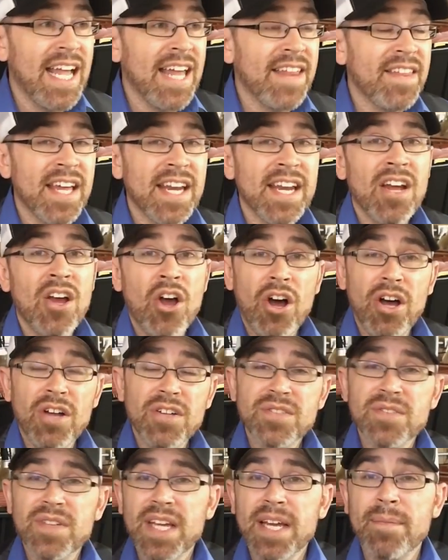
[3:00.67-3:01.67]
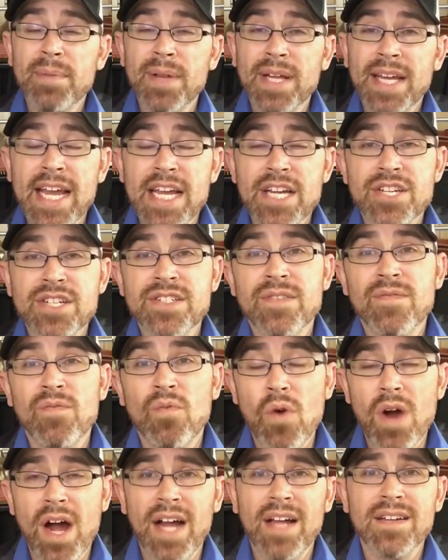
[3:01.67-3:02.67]
And then also the implications
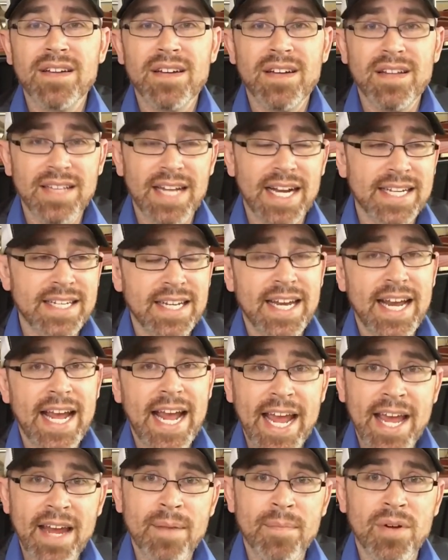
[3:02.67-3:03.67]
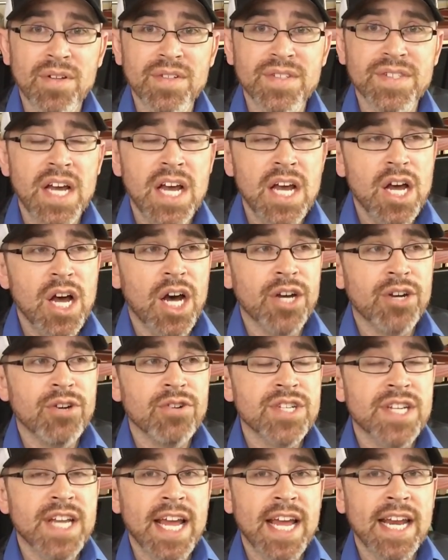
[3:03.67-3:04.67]
of wild collected animals,
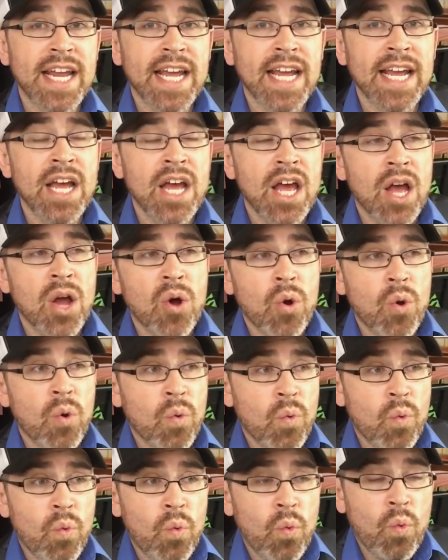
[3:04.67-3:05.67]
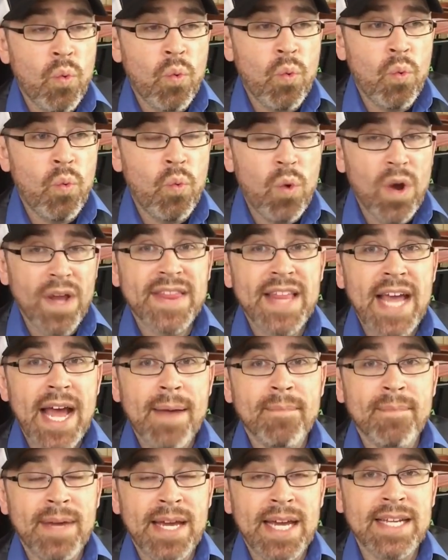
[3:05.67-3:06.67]
understanding what
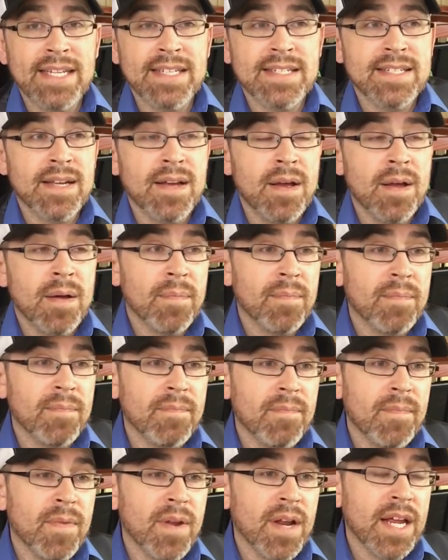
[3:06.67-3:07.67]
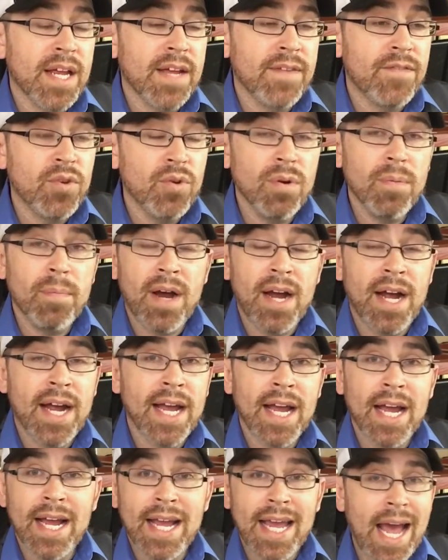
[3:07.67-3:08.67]
that means. If you're
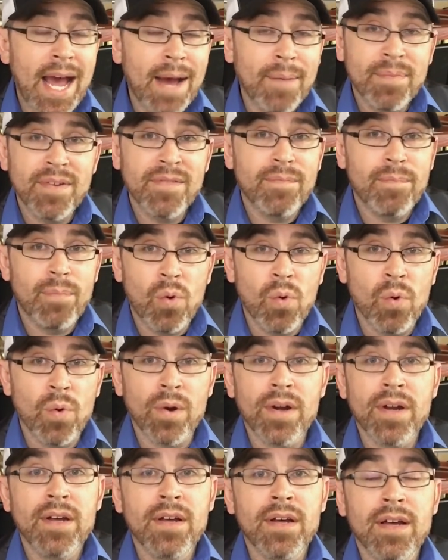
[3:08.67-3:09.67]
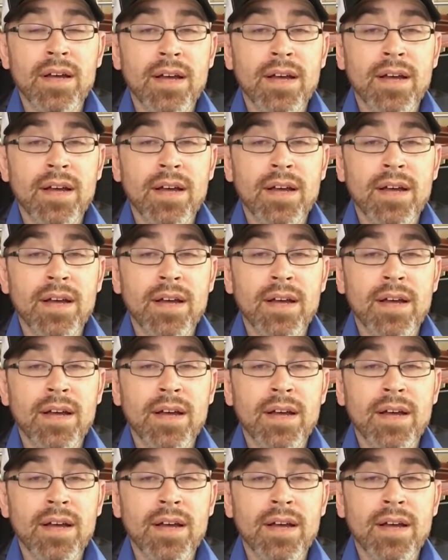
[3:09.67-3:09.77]
buying captive born,